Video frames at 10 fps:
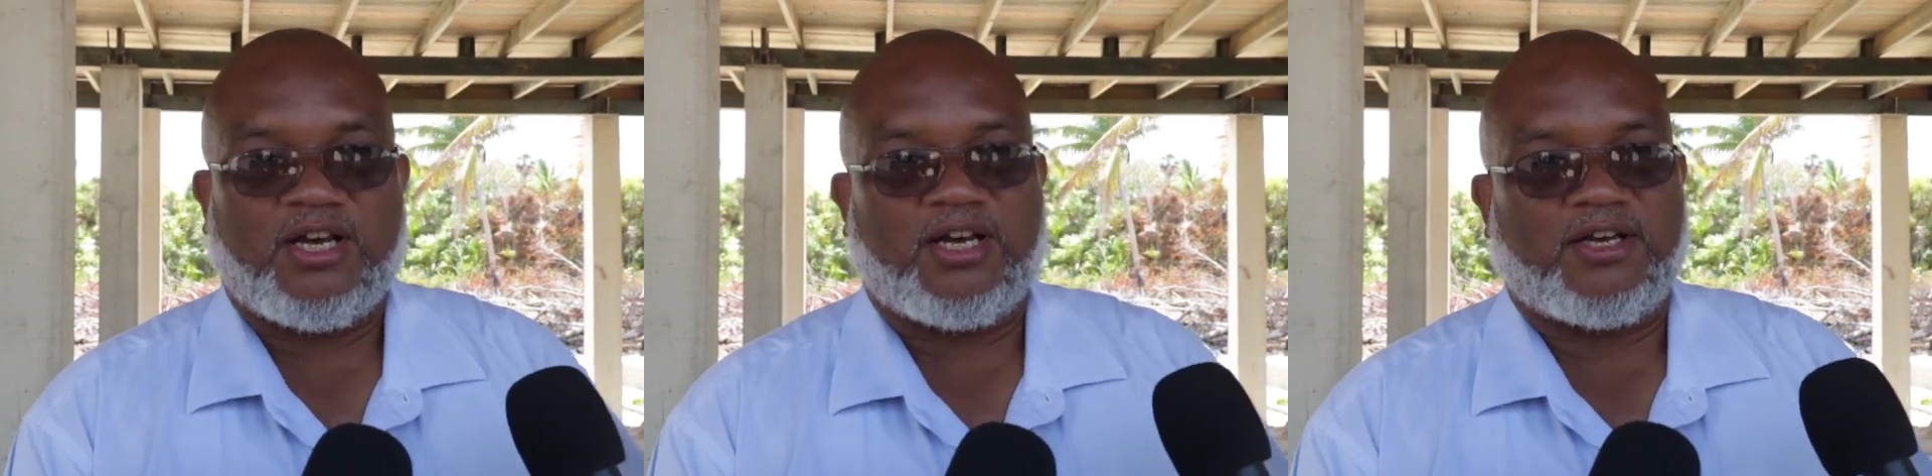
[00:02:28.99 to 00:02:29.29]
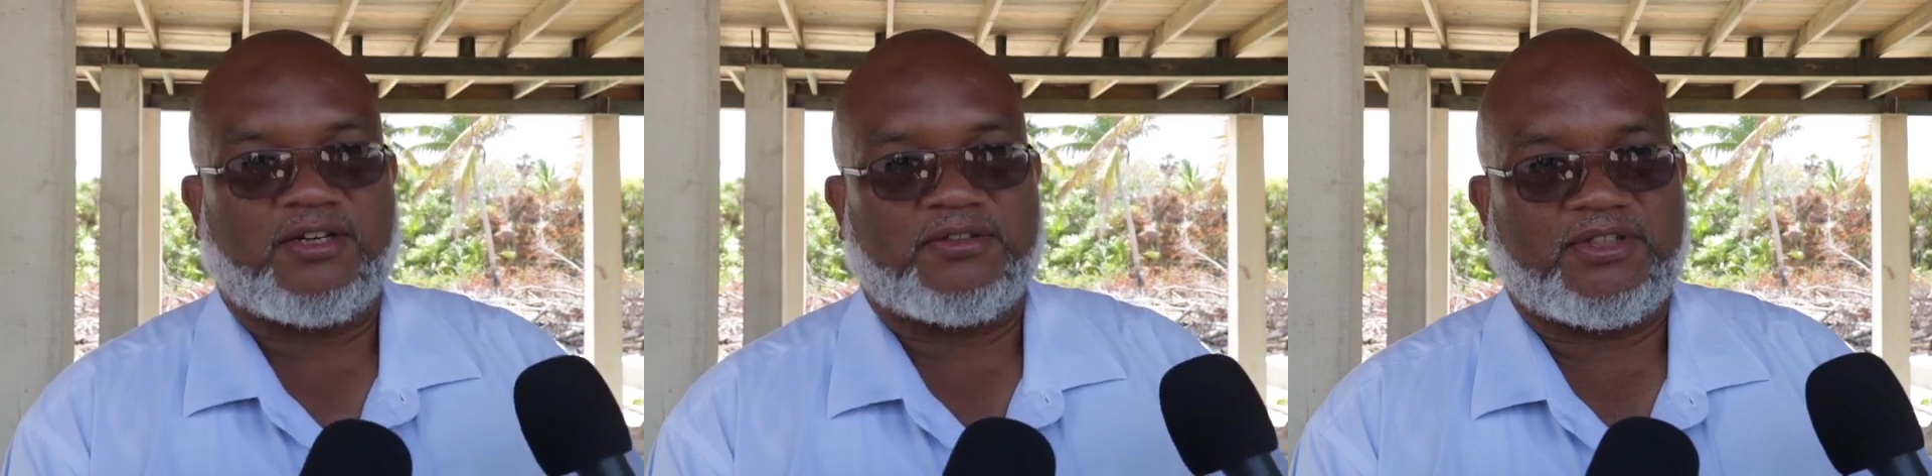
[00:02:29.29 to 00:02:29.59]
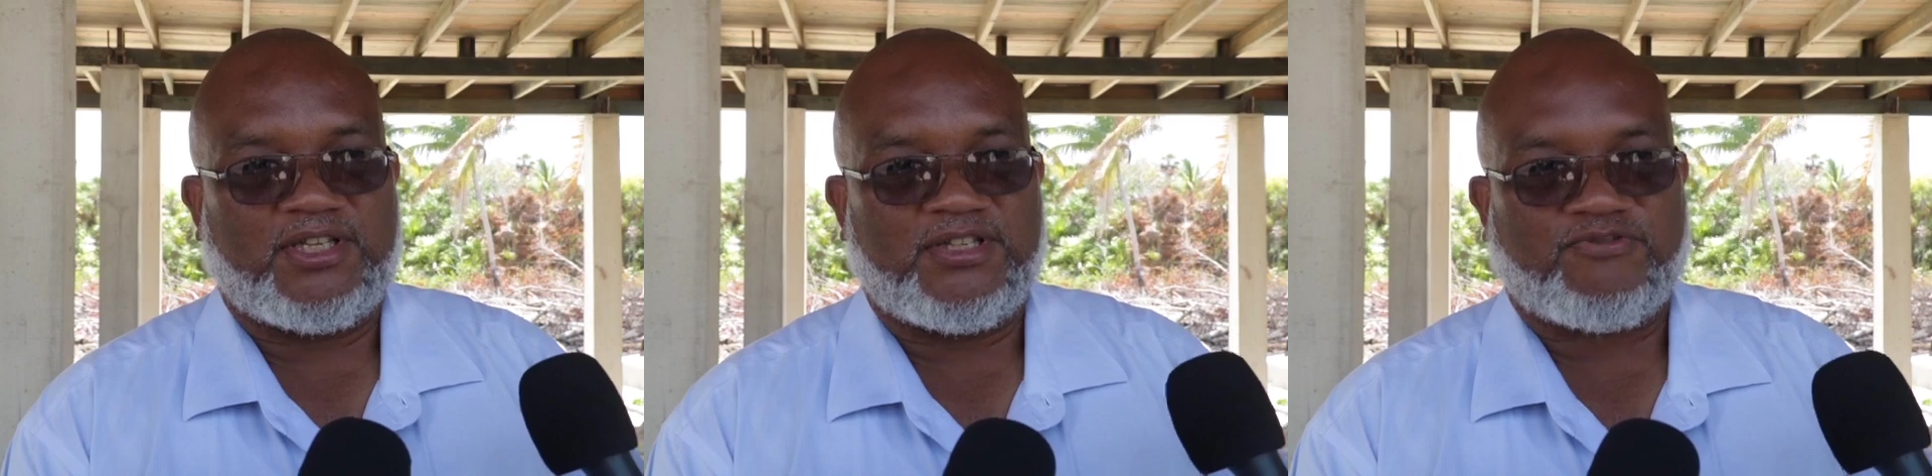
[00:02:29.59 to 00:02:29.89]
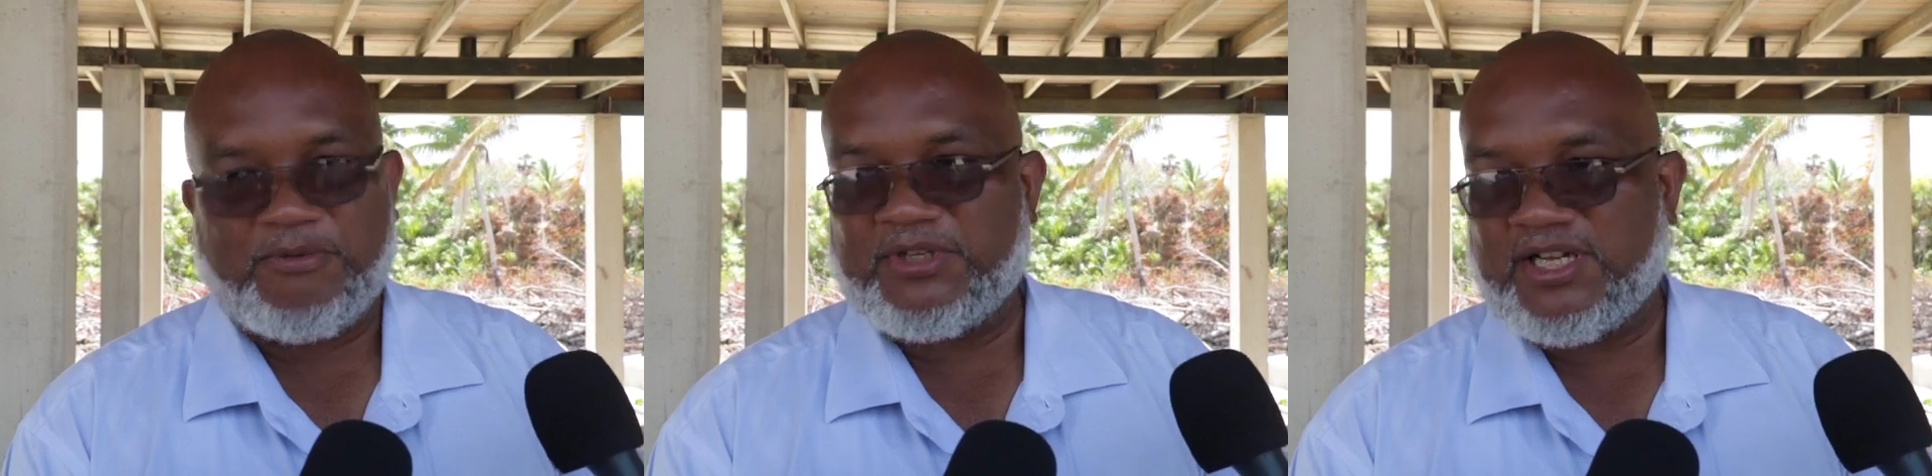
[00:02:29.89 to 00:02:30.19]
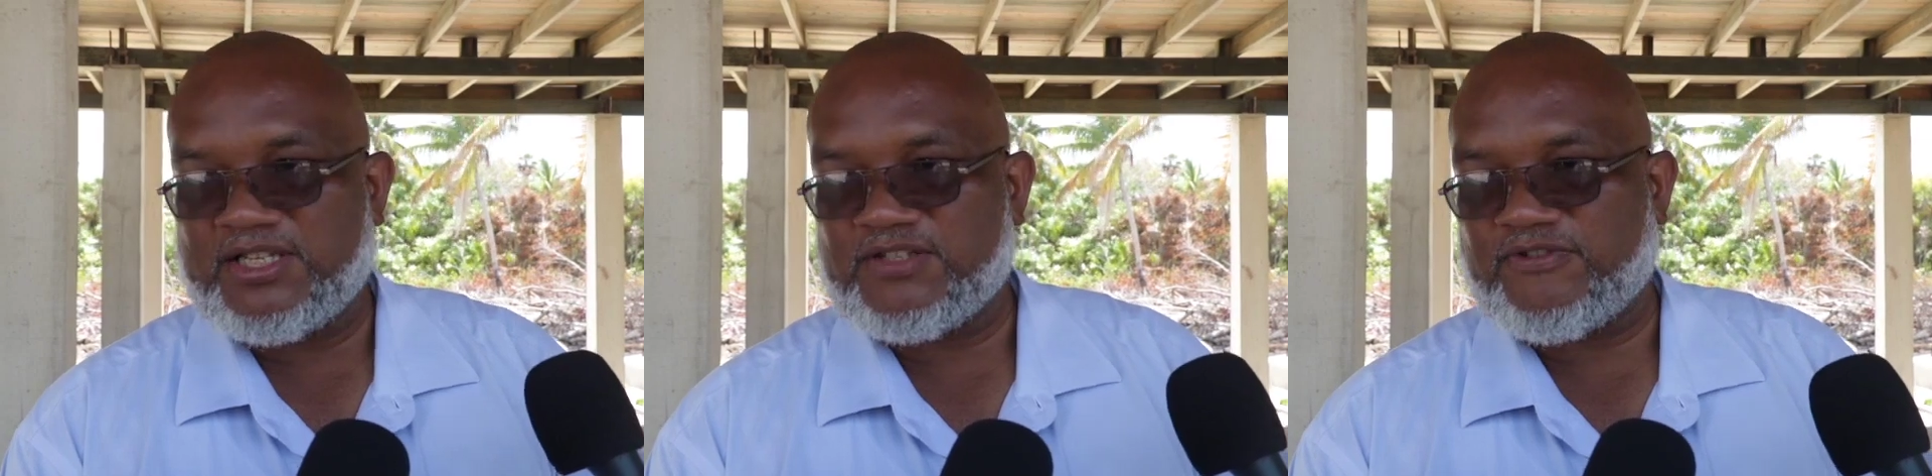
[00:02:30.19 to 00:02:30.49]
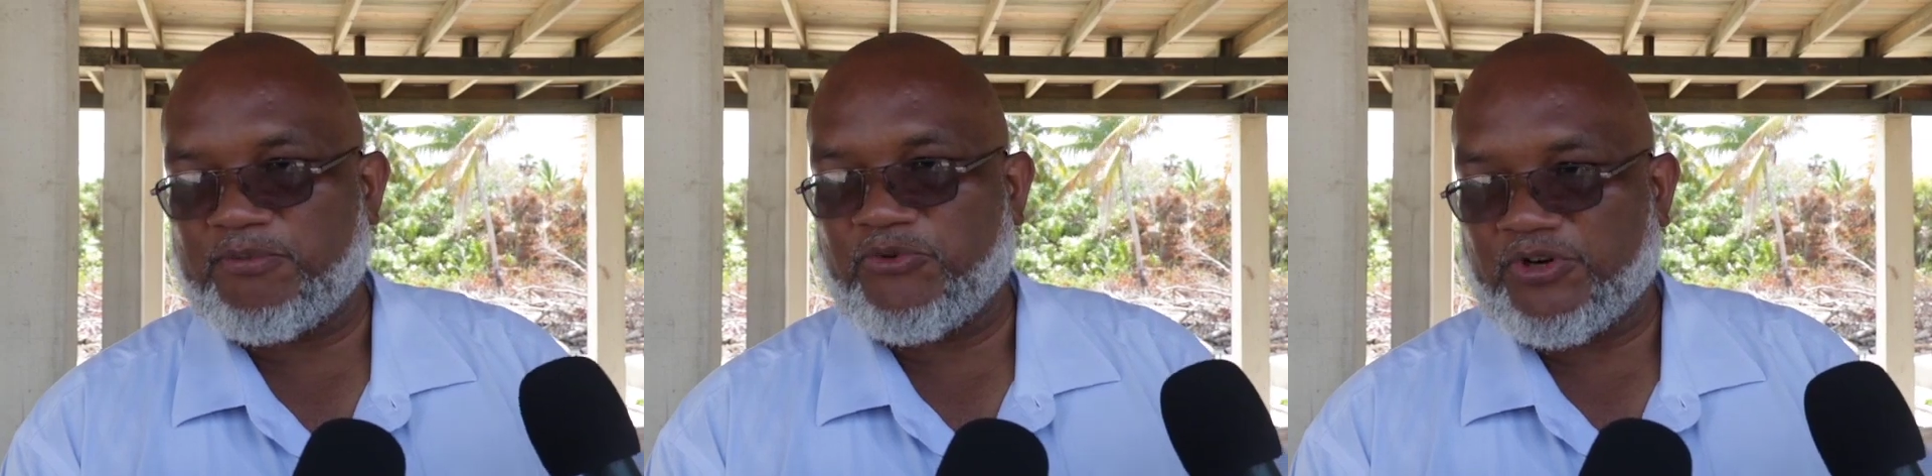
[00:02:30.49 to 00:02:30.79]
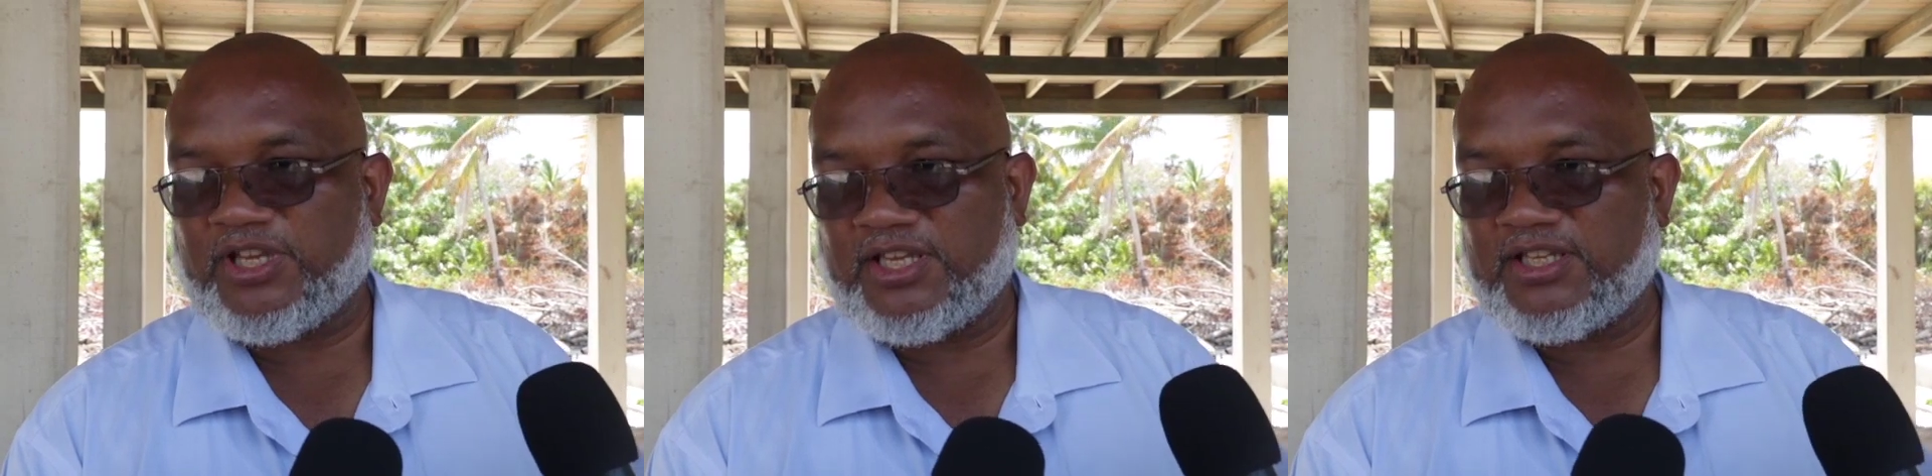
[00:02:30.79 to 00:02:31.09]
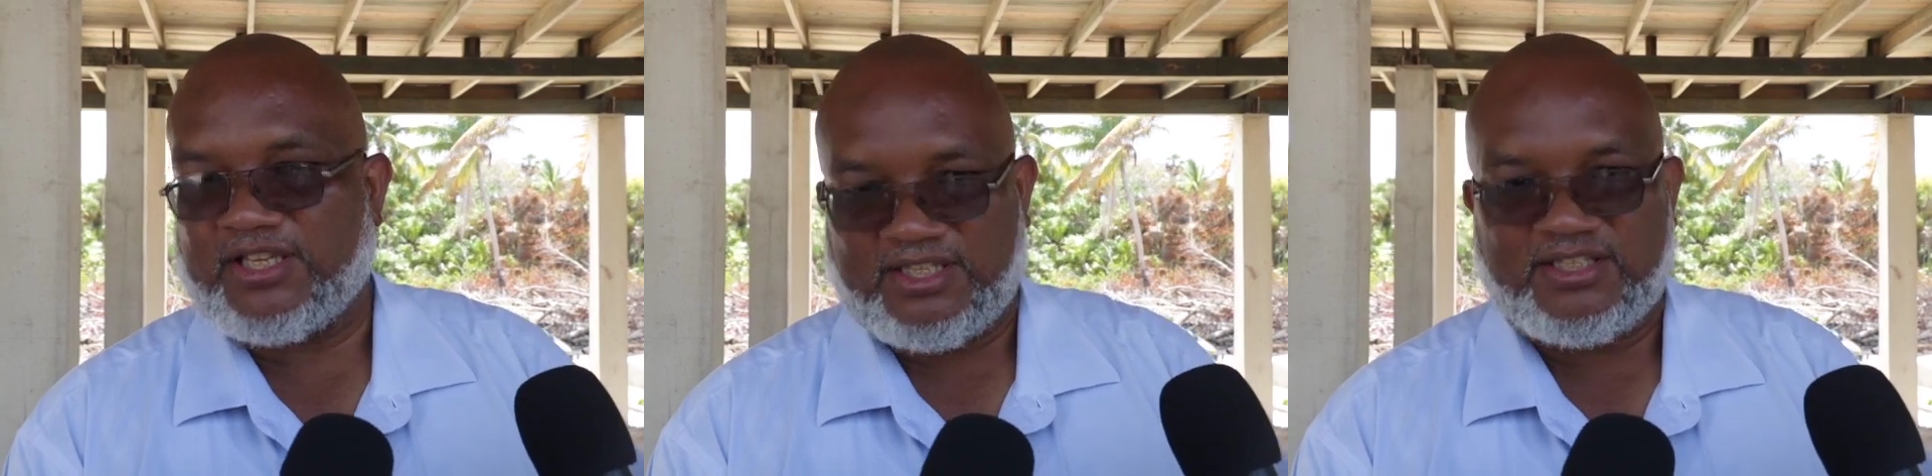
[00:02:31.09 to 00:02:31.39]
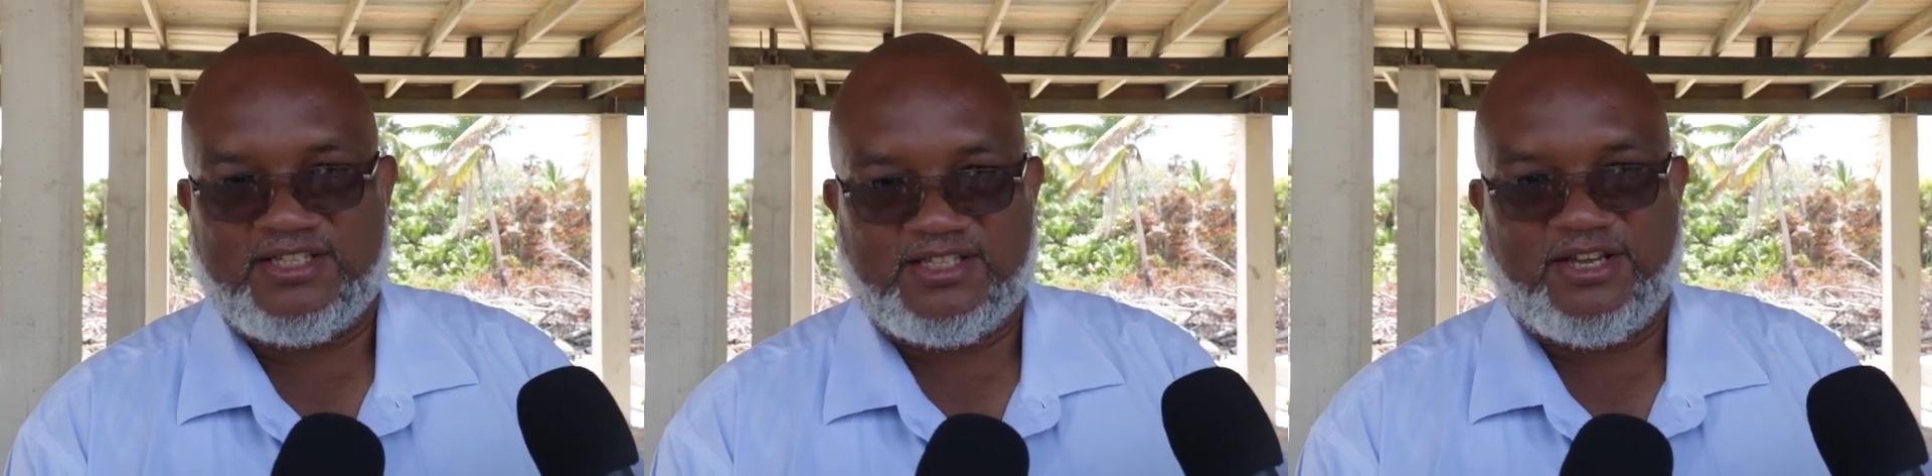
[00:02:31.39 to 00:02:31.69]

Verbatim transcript: uh, these criminals from working in this